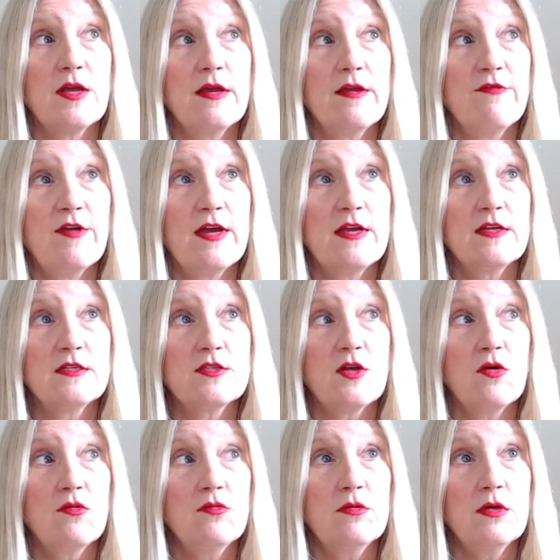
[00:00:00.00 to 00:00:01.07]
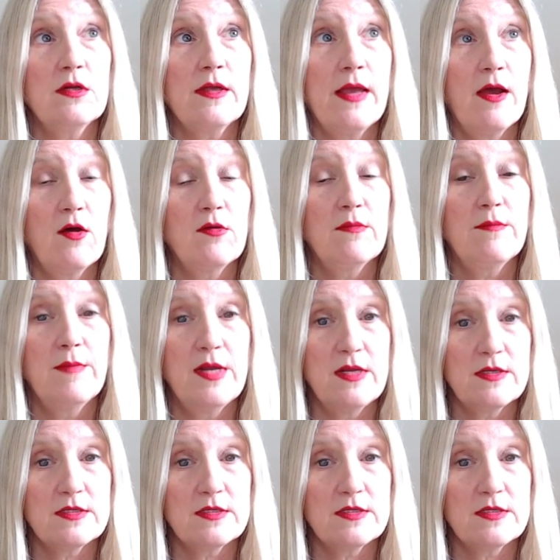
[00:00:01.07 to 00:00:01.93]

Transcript: if I don't count mini